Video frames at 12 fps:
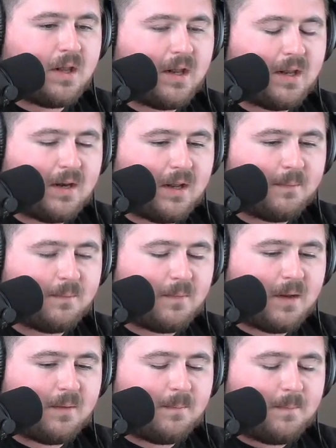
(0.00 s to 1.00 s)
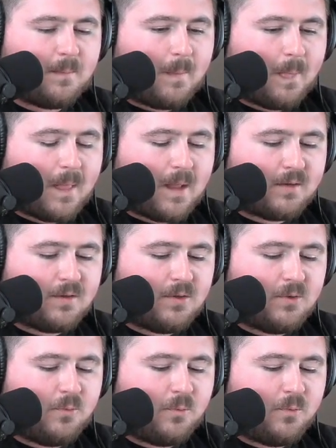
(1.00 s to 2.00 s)
And
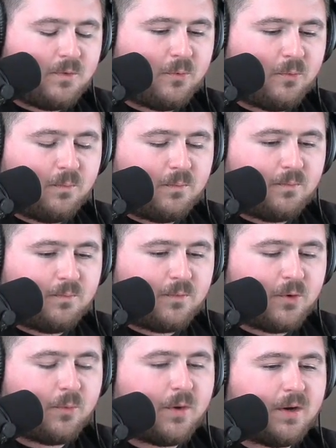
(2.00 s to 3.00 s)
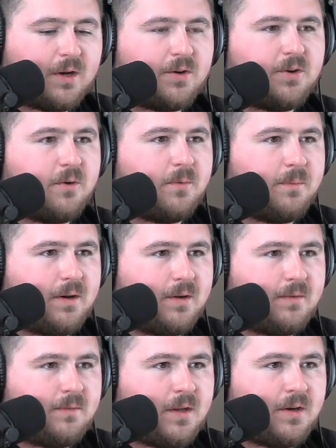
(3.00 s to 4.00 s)
you're running on your own merit,
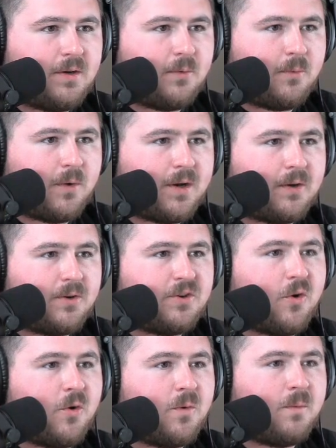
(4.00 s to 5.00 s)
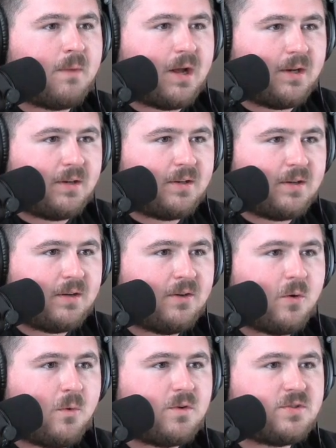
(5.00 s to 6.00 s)
and you're running on your own mind.
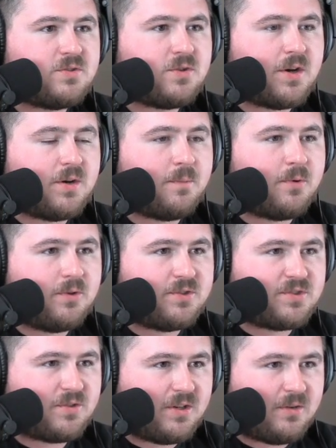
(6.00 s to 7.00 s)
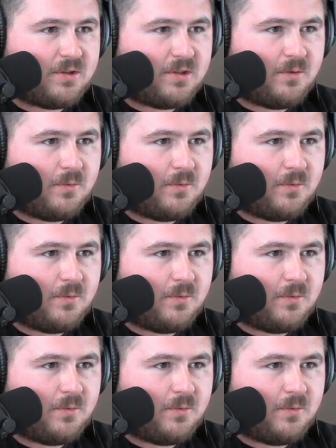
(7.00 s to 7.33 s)
No one's trying to pull a string with you.